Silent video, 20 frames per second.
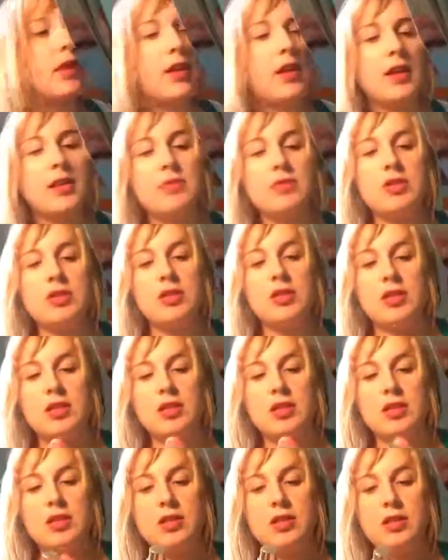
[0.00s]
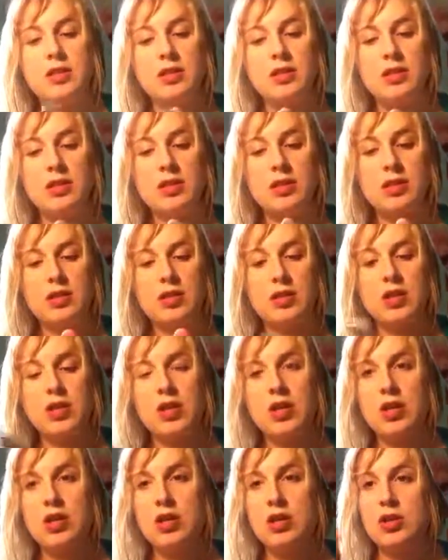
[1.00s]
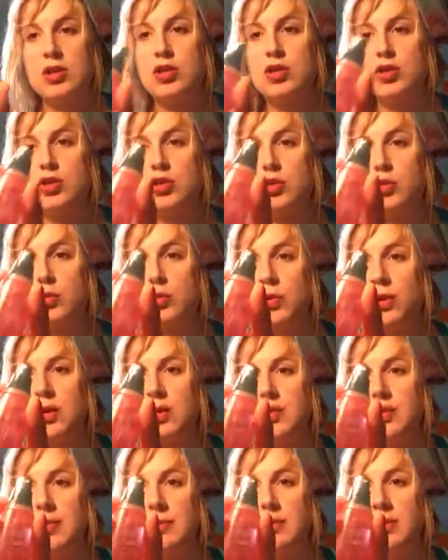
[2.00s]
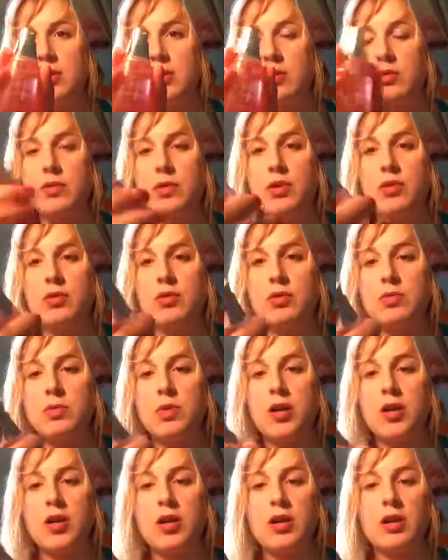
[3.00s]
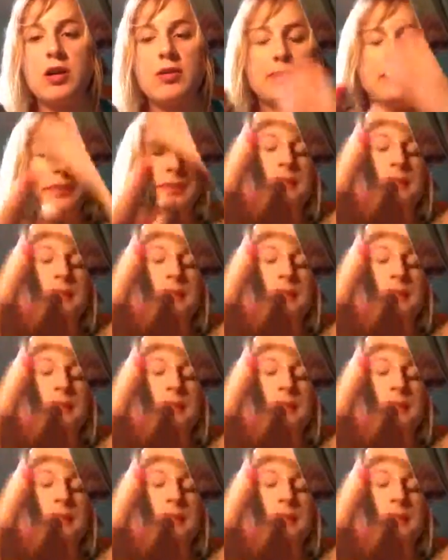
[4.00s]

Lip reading: I'm just gonna squirt some of the rose water